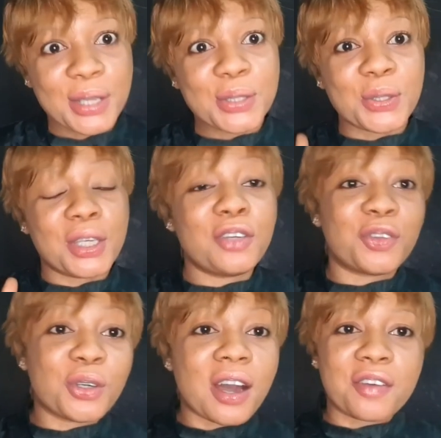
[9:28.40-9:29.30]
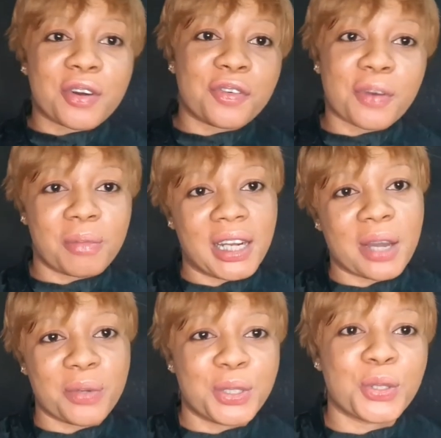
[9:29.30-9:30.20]
So if you are very familiar
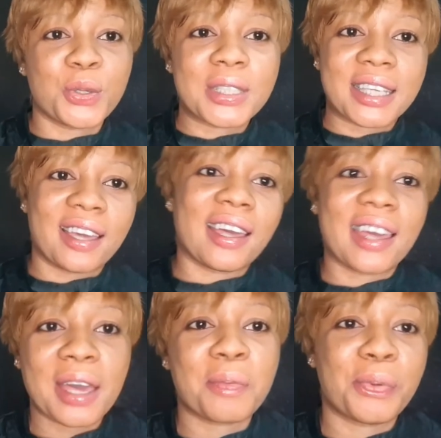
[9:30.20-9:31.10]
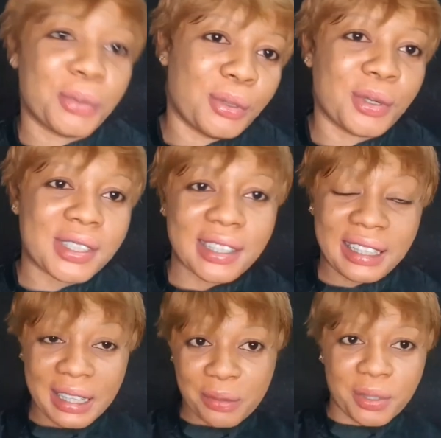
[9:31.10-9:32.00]
with your skincare products and
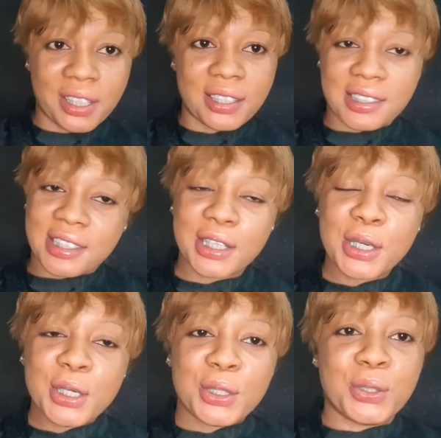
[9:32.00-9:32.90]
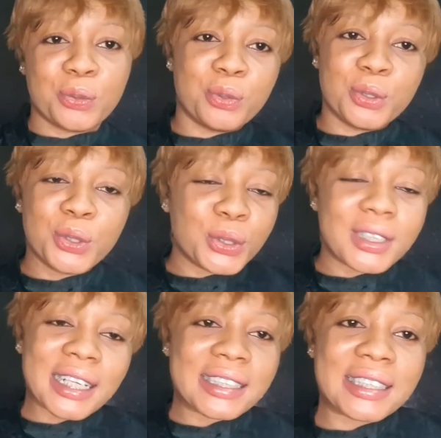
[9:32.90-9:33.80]
ingredients, you will know
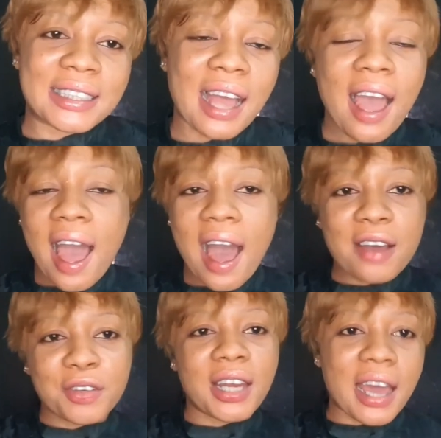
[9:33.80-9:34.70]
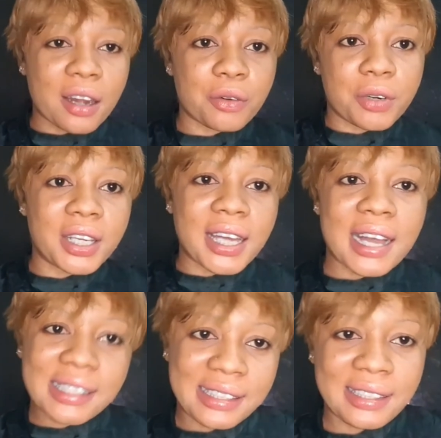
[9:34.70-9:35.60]
that having hyaluronic
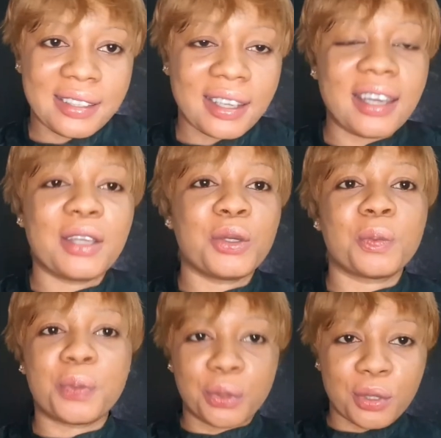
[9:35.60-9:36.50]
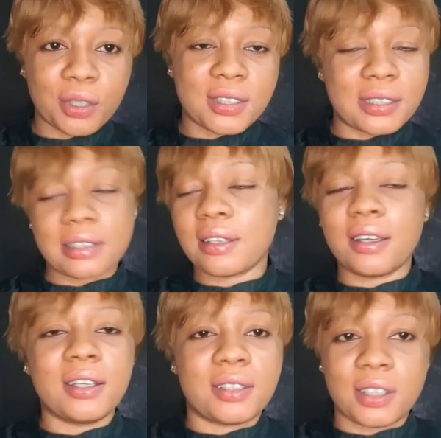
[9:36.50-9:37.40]
acid in your products,
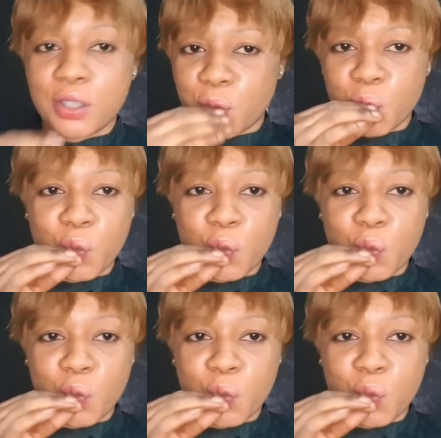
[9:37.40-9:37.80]
it is